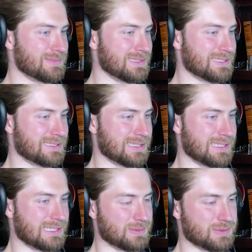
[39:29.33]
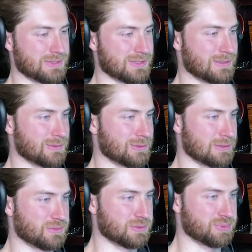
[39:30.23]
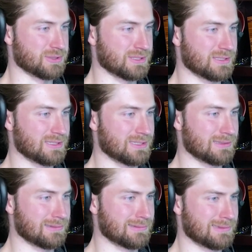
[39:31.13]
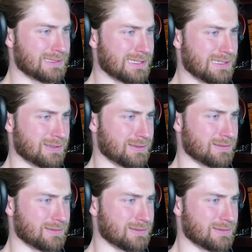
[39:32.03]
It's an animal though, so I'm gonna put it here.